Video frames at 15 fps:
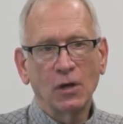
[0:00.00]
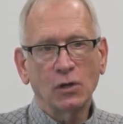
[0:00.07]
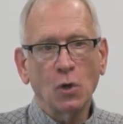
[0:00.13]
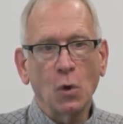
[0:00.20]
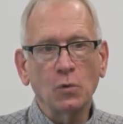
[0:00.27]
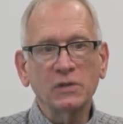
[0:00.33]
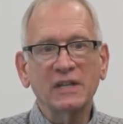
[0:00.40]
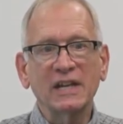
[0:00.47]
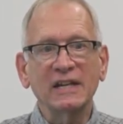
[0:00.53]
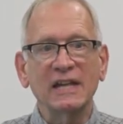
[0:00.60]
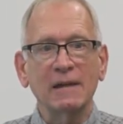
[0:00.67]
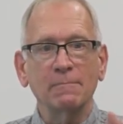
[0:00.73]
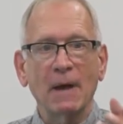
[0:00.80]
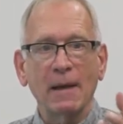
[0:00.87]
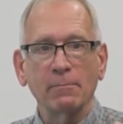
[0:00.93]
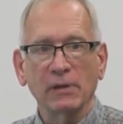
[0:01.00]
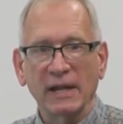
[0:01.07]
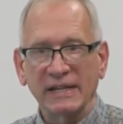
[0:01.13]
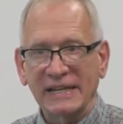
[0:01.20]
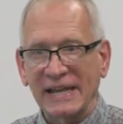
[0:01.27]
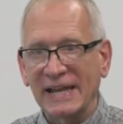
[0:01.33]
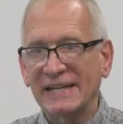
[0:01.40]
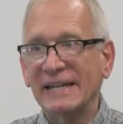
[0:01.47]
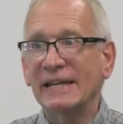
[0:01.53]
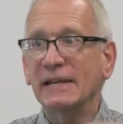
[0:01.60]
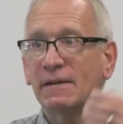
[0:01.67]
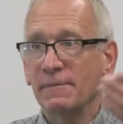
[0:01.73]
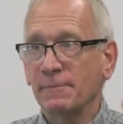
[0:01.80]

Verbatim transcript: Colton can get my blood, can't he?